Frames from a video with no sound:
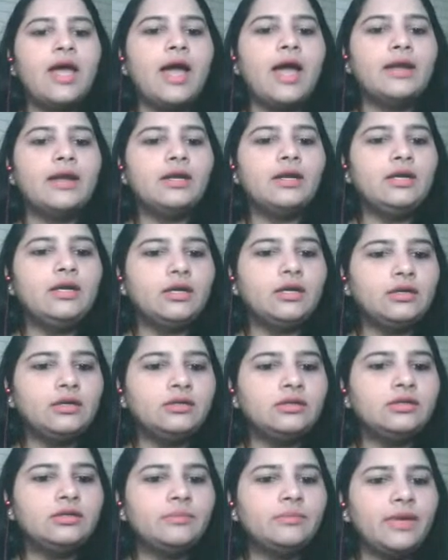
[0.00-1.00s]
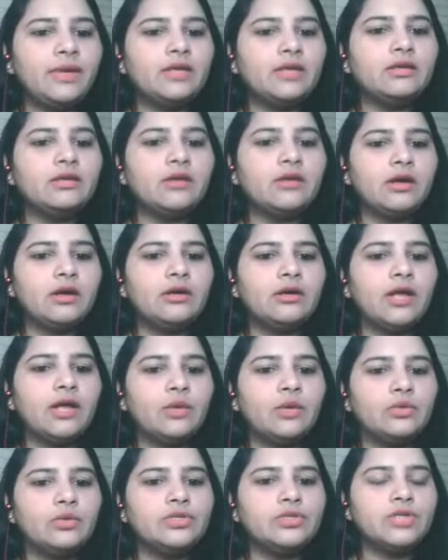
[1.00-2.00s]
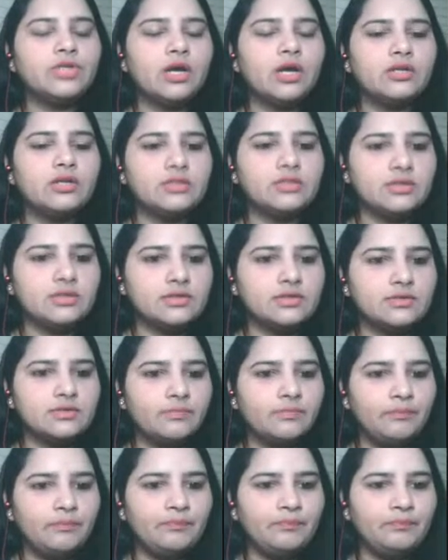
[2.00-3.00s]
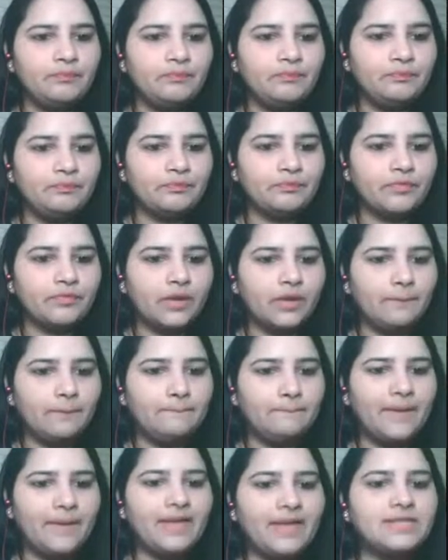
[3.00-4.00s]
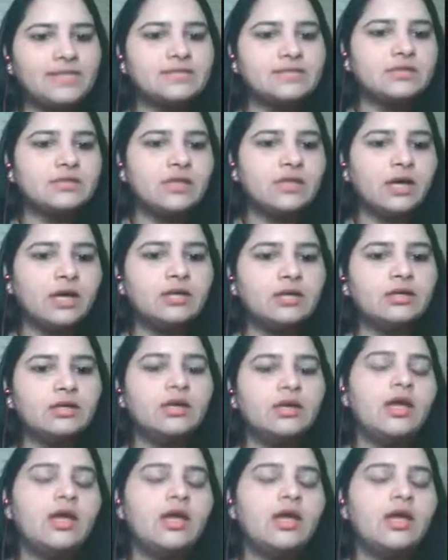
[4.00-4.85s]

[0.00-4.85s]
and in turn the bank deduct annual charges. Hmm. Banks deduct